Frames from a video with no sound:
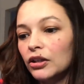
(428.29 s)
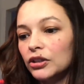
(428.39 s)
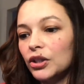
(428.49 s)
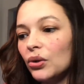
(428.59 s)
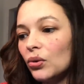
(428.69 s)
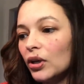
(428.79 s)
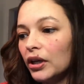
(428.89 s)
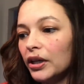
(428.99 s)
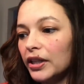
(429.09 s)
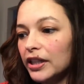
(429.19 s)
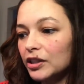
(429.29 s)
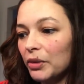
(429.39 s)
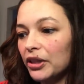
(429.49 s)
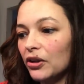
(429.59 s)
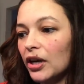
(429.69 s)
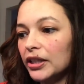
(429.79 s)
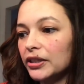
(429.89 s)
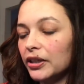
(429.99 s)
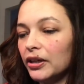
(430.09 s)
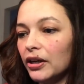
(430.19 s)
So that's my
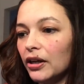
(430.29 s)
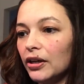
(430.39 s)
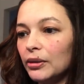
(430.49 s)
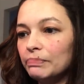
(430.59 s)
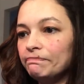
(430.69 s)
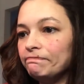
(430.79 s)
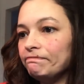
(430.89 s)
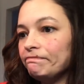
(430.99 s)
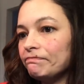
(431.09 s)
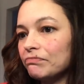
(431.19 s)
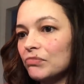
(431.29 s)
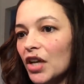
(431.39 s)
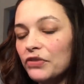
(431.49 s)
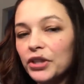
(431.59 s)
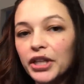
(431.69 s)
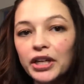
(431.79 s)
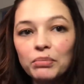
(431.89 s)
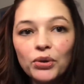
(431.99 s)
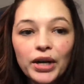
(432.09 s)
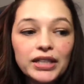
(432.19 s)
thought. If you think
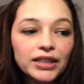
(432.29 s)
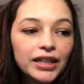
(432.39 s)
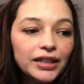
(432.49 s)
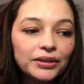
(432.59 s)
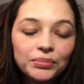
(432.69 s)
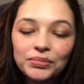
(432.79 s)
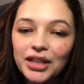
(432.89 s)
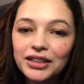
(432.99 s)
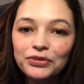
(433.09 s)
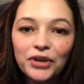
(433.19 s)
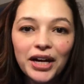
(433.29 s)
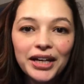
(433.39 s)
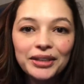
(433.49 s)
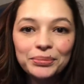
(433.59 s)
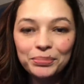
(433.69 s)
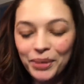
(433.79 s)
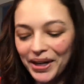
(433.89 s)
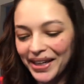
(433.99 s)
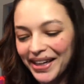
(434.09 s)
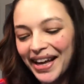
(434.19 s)
I'm crazy, that's fine.
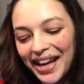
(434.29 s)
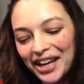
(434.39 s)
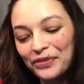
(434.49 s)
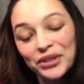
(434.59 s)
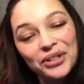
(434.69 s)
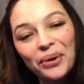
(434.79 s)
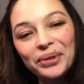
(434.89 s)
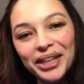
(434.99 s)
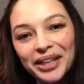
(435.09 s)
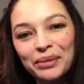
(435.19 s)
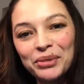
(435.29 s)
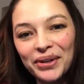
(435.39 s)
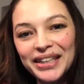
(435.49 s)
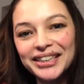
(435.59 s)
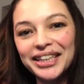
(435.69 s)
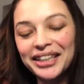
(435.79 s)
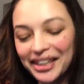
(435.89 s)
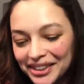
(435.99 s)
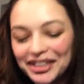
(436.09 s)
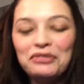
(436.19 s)
But if you don't think I'm crazy,
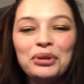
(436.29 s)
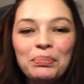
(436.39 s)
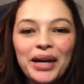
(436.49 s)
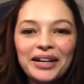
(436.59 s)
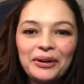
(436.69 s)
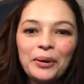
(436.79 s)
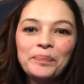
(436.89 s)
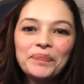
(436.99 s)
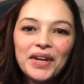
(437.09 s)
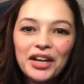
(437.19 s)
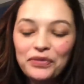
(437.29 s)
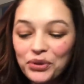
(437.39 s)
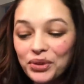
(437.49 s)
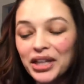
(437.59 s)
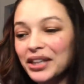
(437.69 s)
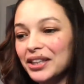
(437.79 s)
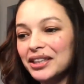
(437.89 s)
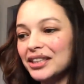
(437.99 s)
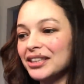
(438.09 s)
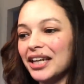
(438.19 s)
that's even better. If you think
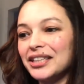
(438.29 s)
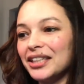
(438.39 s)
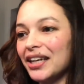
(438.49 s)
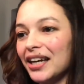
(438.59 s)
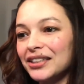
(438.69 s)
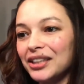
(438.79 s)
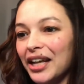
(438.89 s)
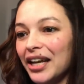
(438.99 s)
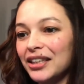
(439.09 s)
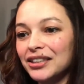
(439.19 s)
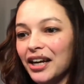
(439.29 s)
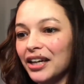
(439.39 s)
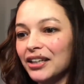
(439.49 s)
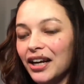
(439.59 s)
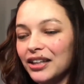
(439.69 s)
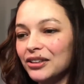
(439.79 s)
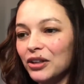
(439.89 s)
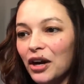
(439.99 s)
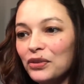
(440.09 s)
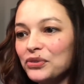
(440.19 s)
that this idea has legs, I'd
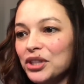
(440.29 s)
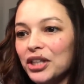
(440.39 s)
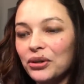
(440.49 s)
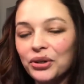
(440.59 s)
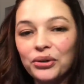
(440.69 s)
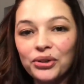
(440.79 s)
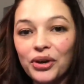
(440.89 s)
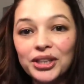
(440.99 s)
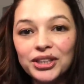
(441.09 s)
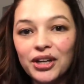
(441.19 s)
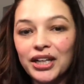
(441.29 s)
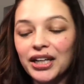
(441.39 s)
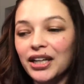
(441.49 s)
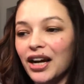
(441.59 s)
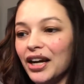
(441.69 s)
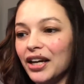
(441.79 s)
love to hear your thoughts on it.